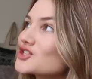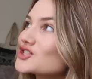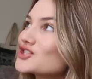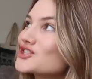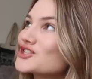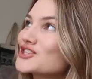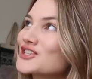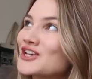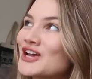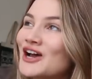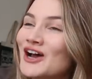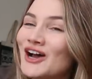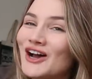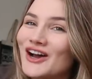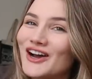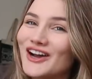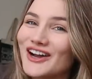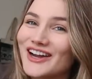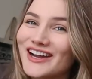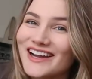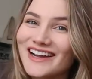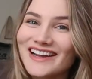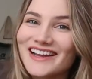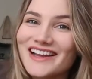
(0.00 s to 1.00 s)
So
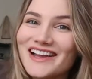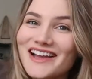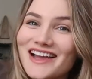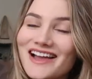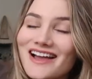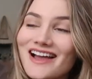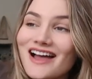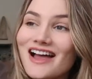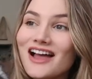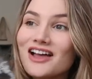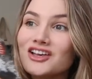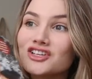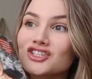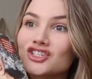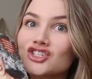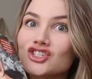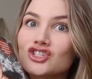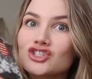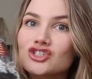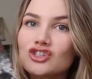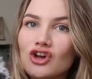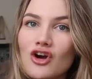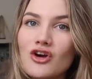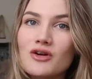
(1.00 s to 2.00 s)

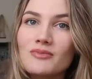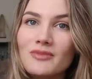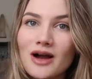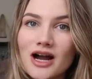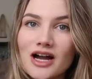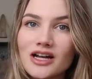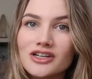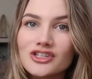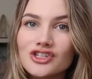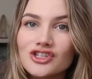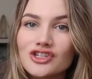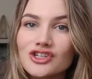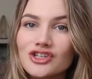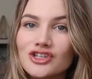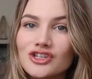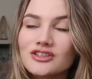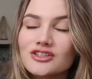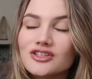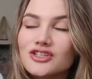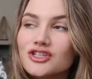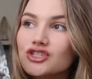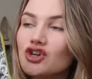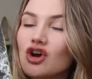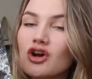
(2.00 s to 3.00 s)
so much,
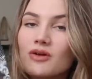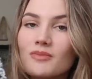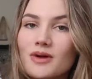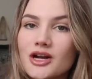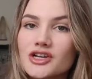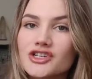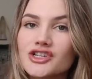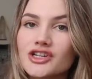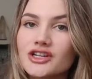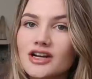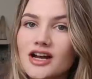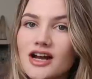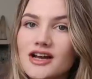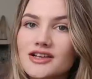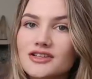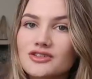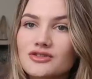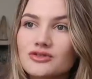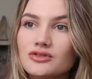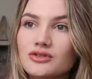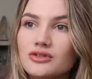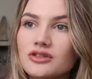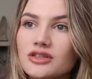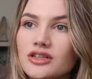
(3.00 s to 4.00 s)
so much in high
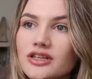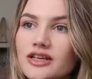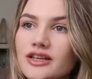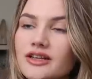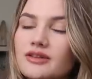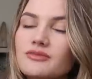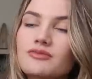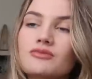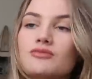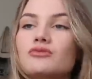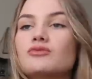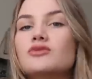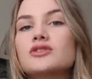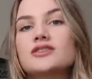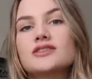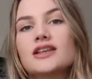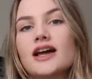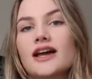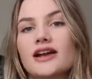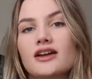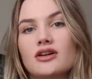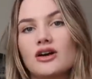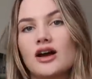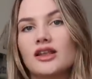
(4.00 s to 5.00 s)
school. It was
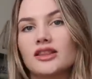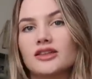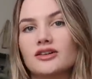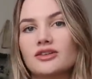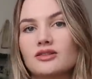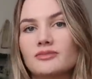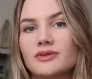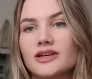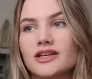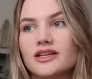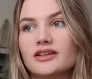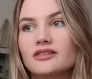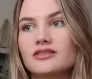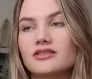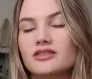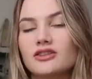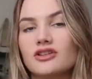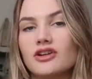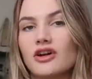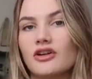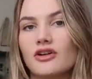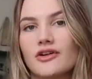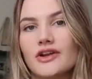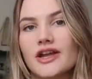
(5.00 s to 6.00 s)
like a little bit
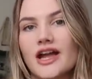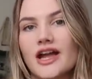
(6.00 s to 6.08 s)
not